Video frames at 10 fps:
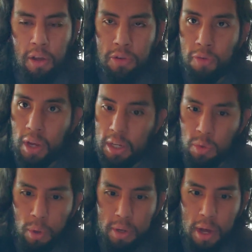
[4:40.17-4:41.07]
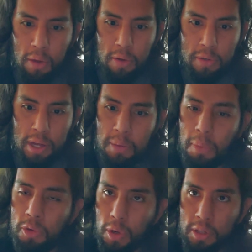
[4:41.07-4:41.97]
sold for $81, and a
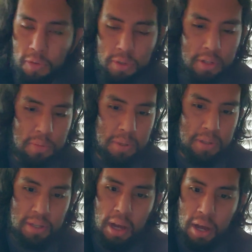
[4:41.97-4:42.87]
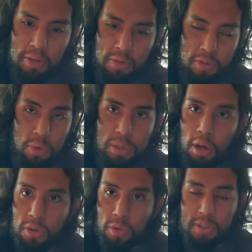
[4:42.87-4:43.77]
Moltres, first edition PSA 9, sold for
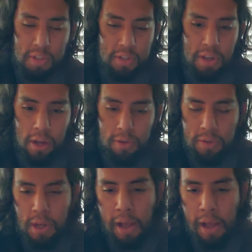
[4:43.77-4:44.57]
$306.